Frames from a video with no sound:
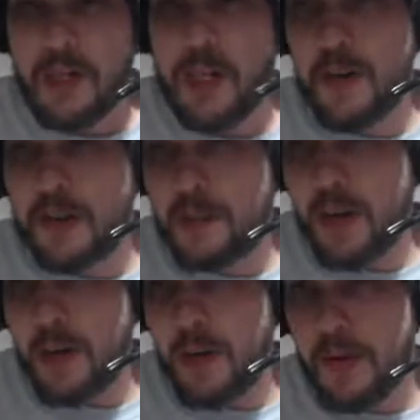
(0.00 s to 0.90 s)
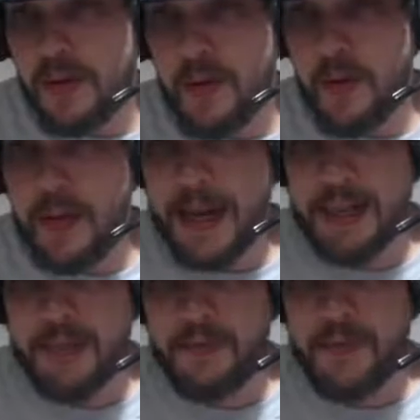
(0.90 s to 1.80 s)
Cody's promo, the video
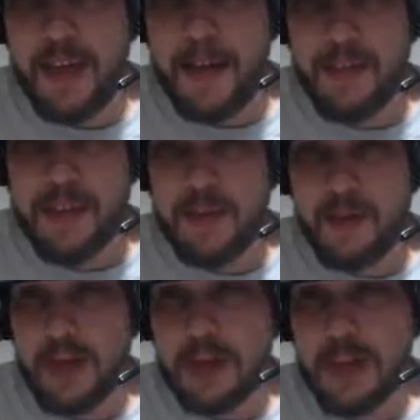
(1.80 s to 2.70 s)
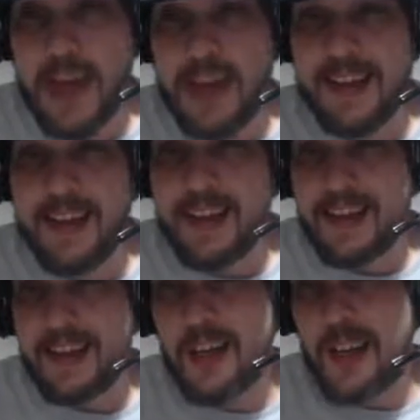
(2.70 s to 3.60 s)
package, the VIP suite attack,
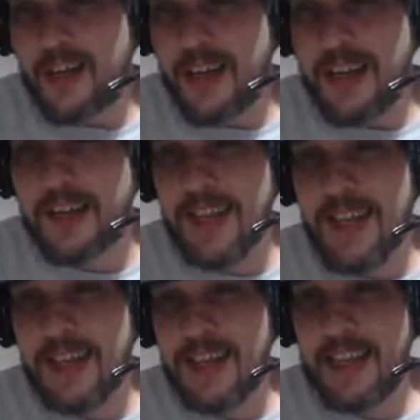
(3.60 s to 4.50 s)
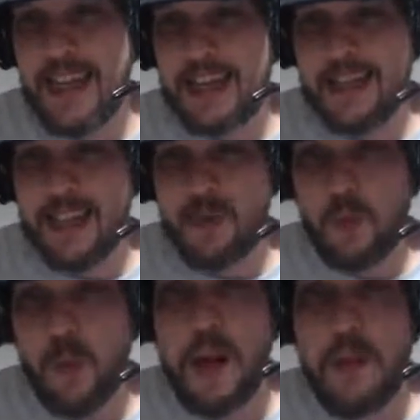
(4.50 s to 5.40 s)
the contract signing, and last night's
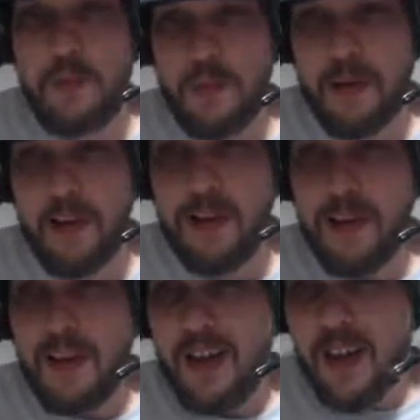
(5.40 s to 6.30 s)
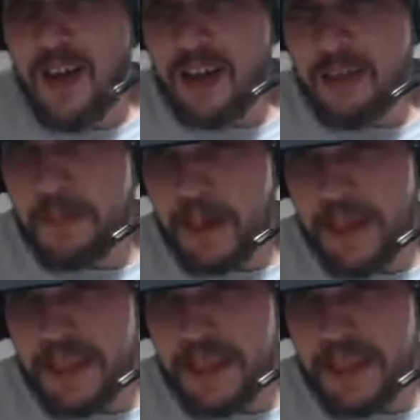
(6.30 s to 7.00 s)
Wild Brawl all combined